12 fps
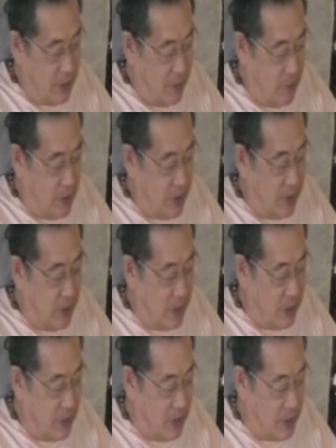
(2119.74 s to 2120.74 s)
material
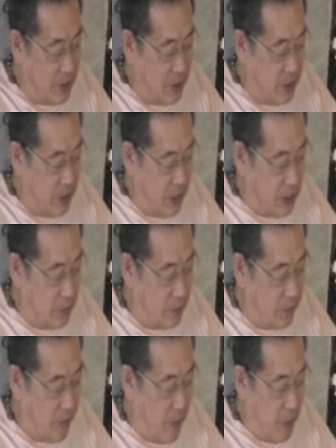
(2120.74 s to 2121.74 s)
ignorance and attachment
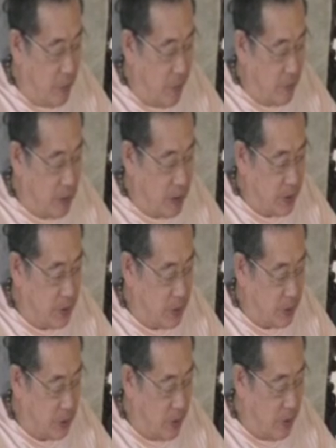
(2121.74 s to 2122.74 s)
to family members is so
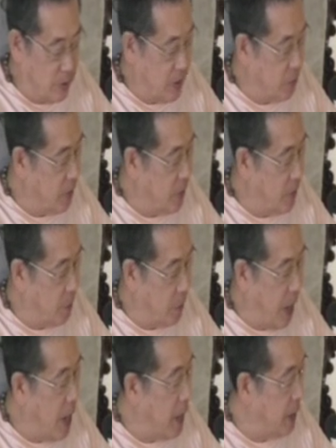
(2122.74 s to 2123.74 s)
strong that we become
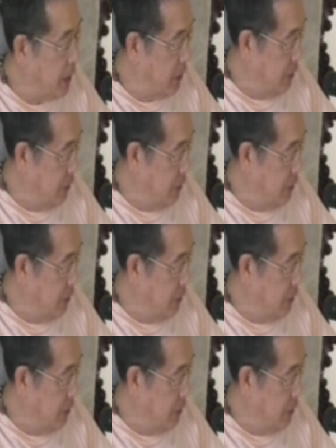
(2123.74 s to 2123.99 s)
blind.